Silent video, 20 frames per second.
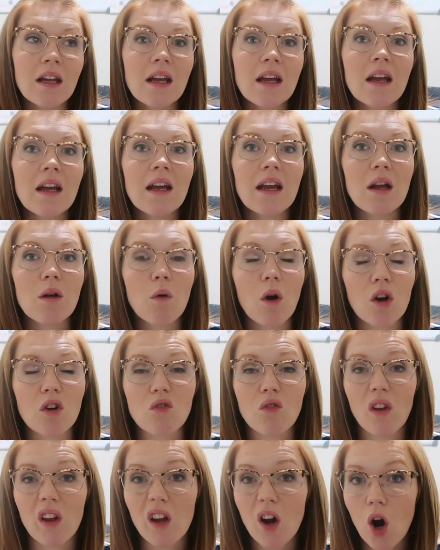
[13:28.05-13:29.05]
He
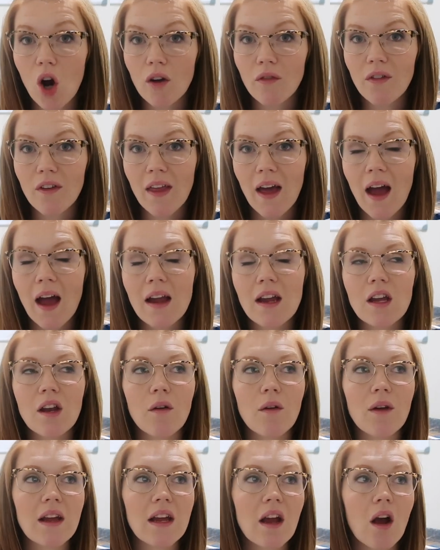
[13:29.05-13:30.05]
worked really hard for that. You
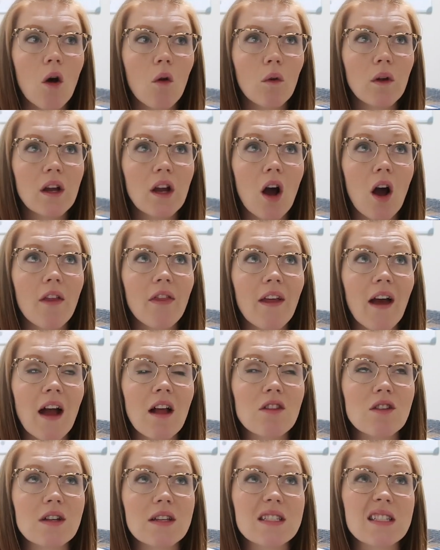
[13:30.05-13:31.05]
know, he only got
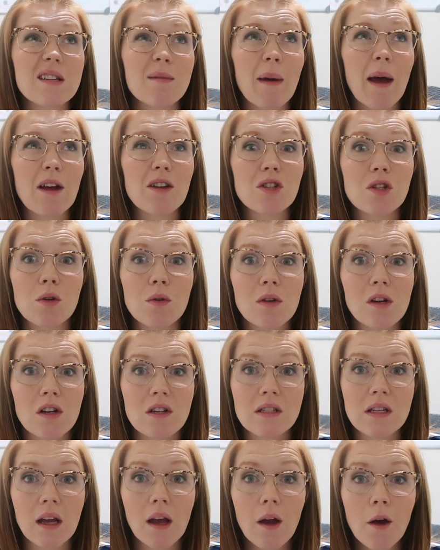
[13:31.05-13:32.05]
that just about 2
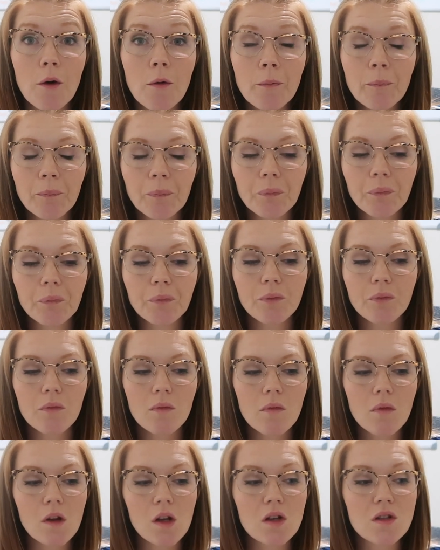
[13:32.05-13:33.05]
years ago.
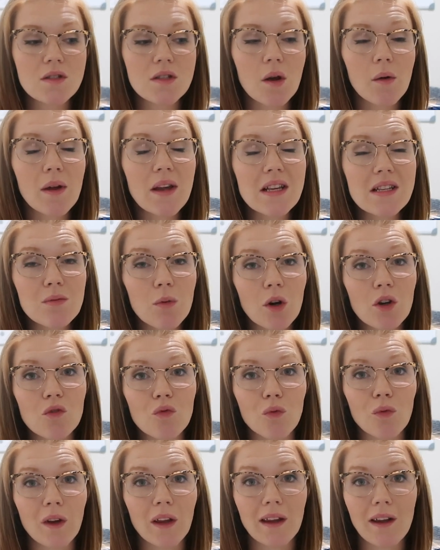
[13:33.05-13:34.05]
So he's worked
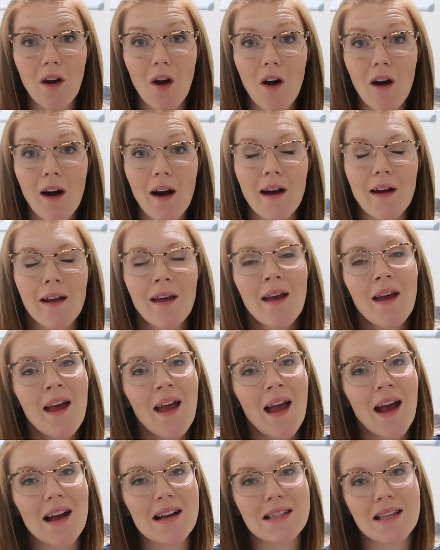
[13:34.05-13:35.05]
really hard.
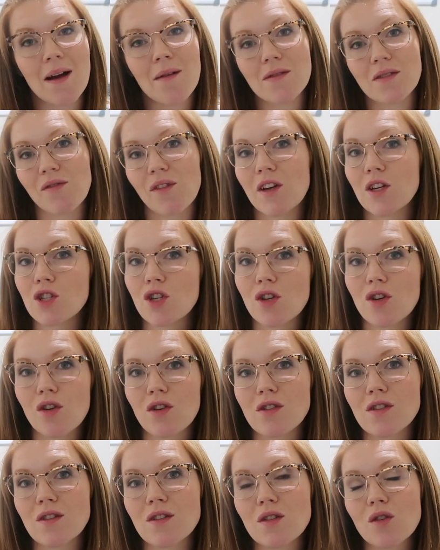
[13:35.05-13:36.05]
As I was finishing
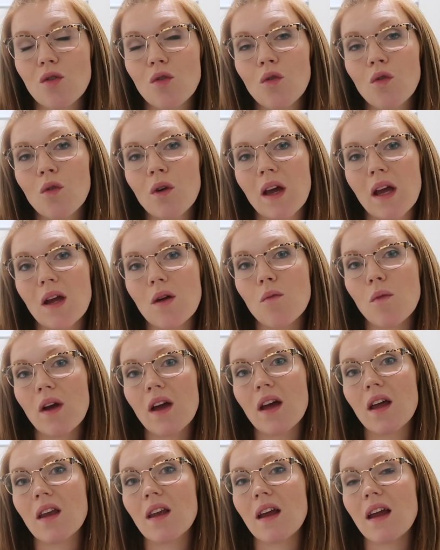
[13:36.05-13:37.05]
nursing school, he
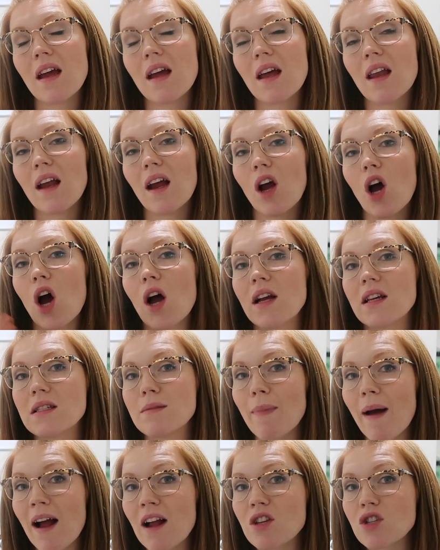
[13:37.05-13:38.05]
went in and got his
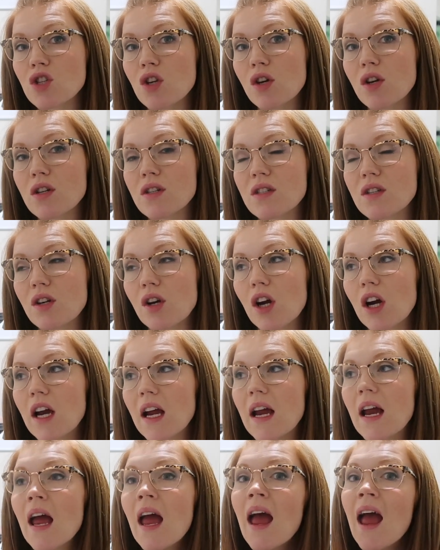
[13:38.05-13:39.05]
bachelor's
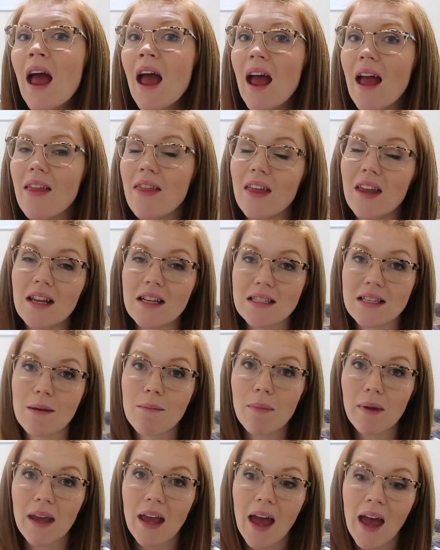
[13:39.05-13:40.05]
degree and then his
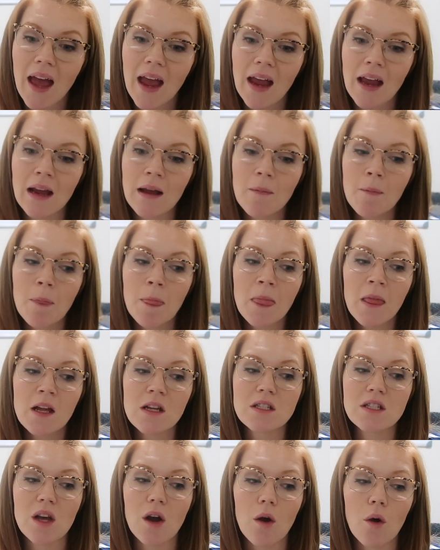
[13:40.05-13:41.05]
MBA.
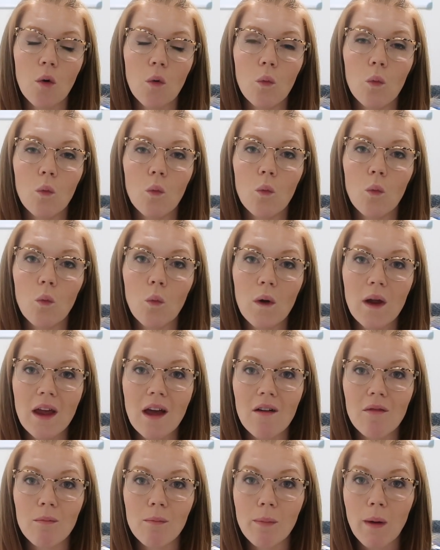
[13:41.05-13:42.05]
So we
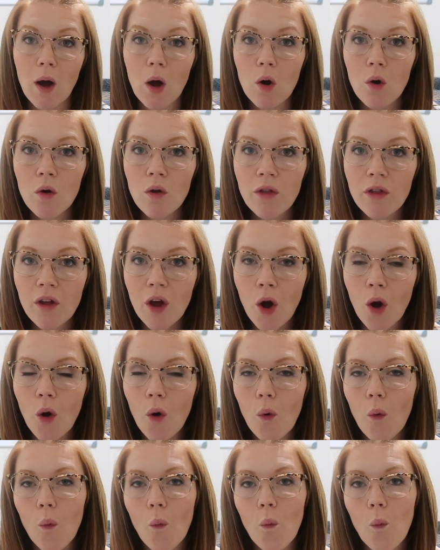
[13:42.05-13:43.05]
have both
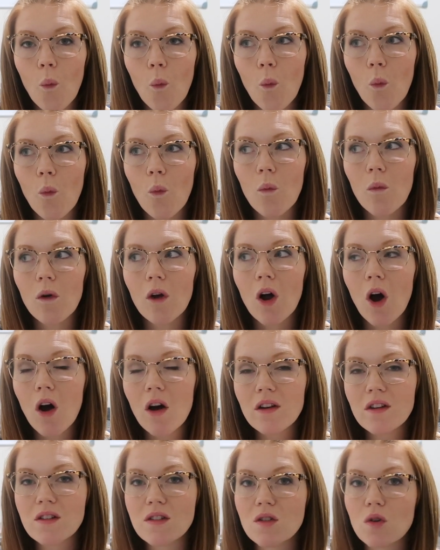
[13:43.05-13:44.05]

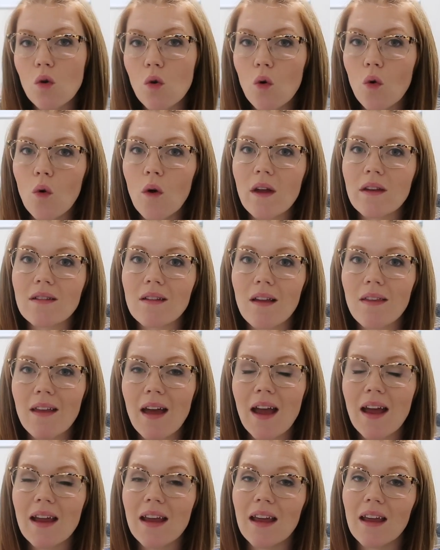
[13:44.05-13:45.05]
gone to school and done
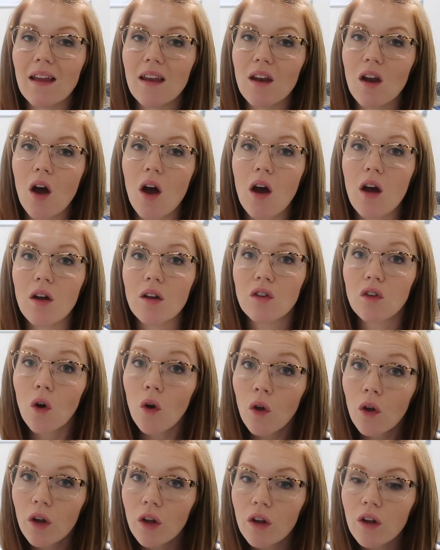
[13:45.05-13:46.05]
that in
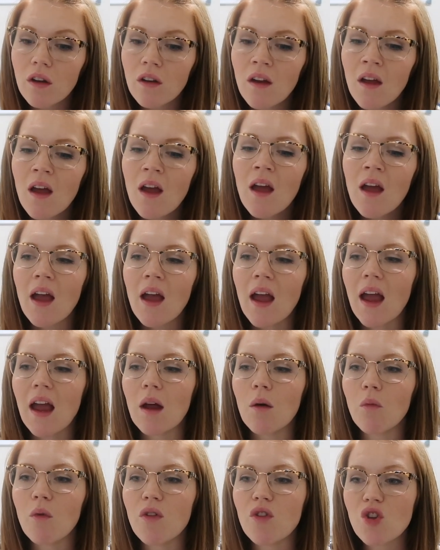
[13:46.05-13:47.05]
adulthood
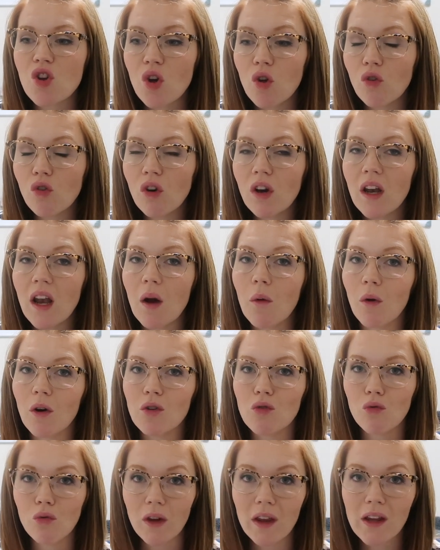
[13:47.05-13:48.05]
and with children, and
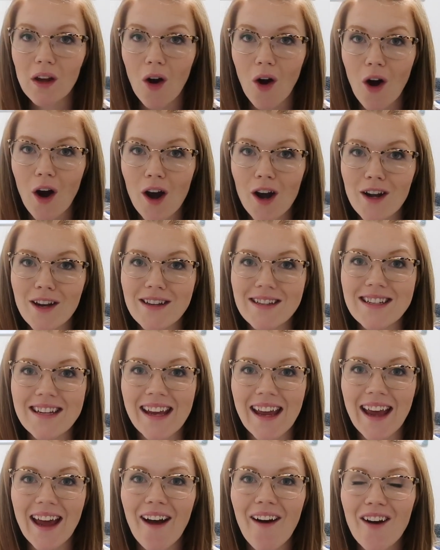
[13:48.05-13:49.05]
worked really hard to
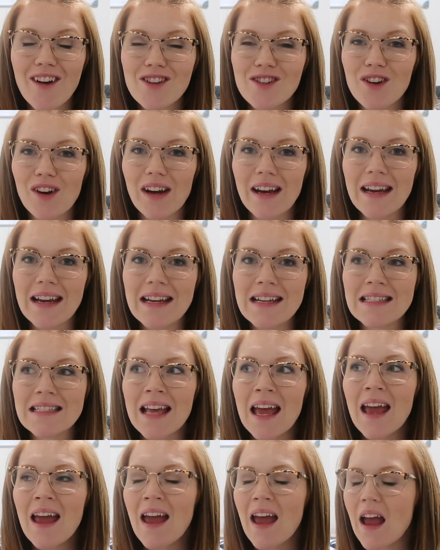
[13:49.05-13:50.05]
get our degrees.
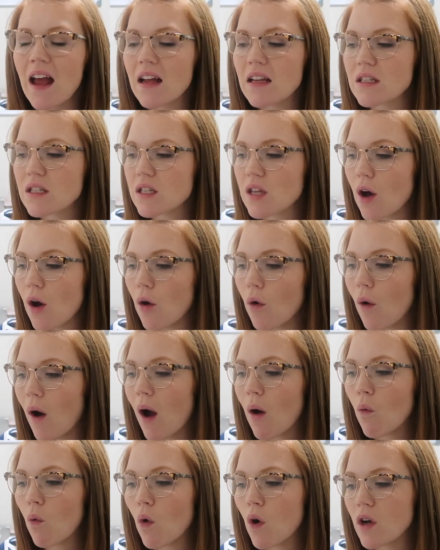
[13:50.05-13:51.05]
And so
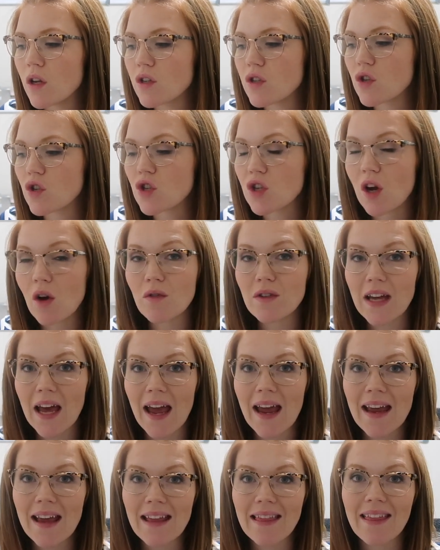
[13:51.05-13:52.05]
I want to show
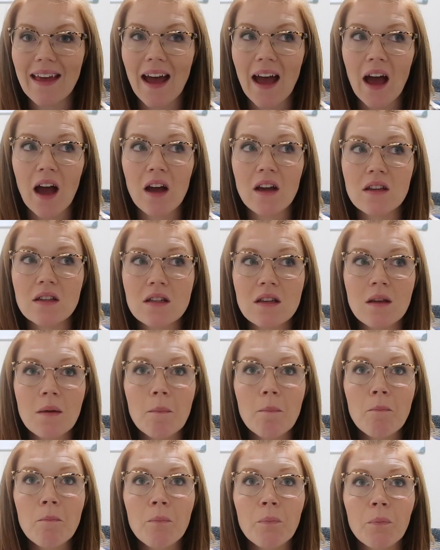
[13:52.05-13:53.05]
Tate that
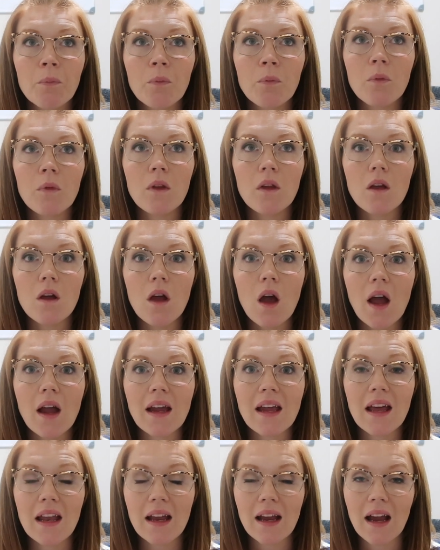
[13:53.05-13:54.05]

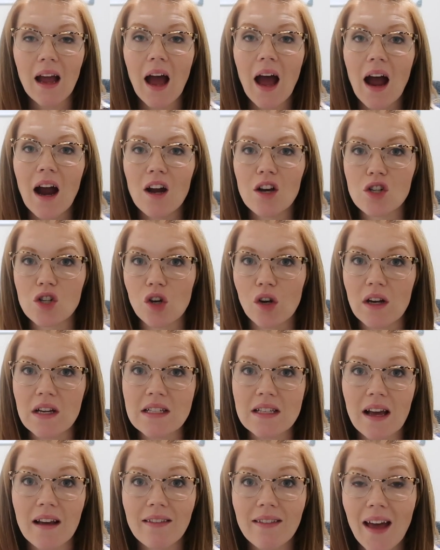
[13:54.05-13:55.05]
getting higher
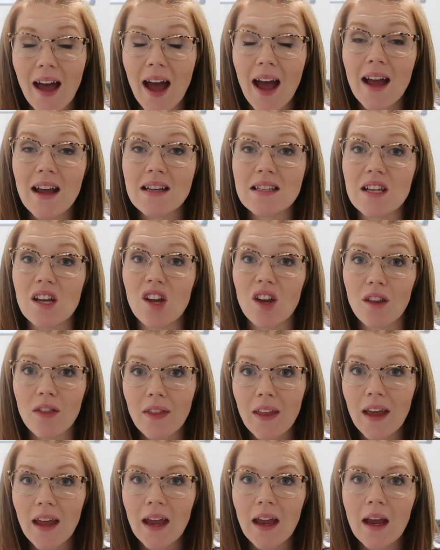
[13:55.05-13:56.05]
degrees like that is a good
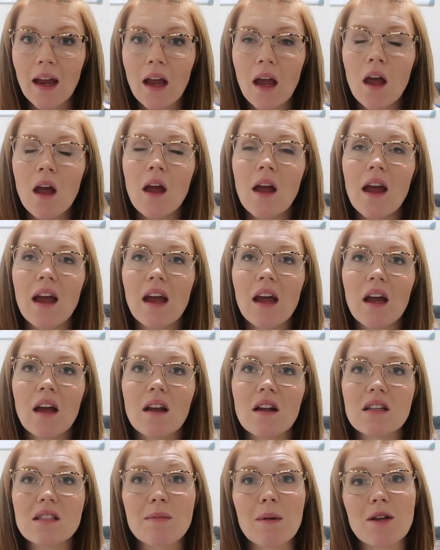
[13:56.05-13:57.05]
thing,
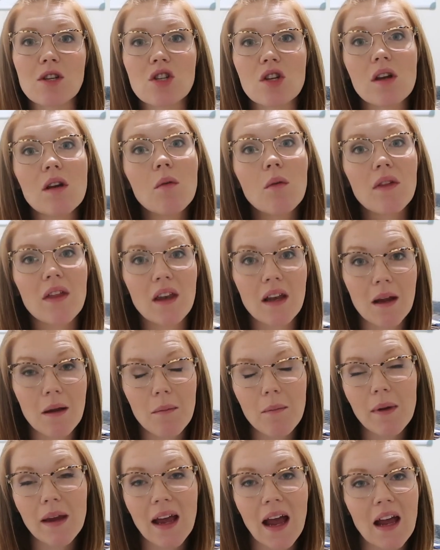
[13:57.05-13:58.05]
and especially with an
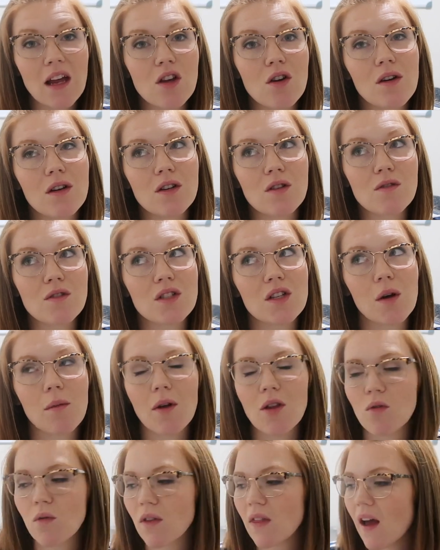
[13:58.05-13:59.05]
MBA, you can do so
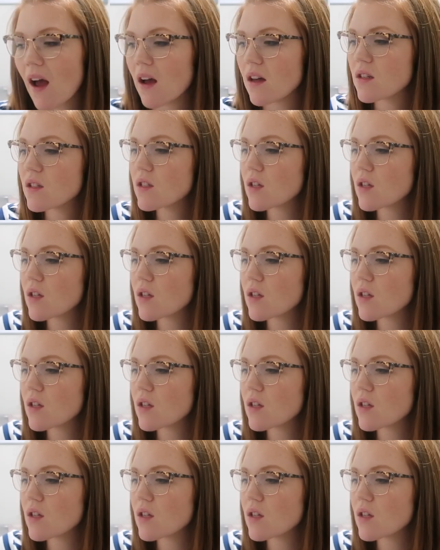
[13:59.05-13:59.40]
much with that.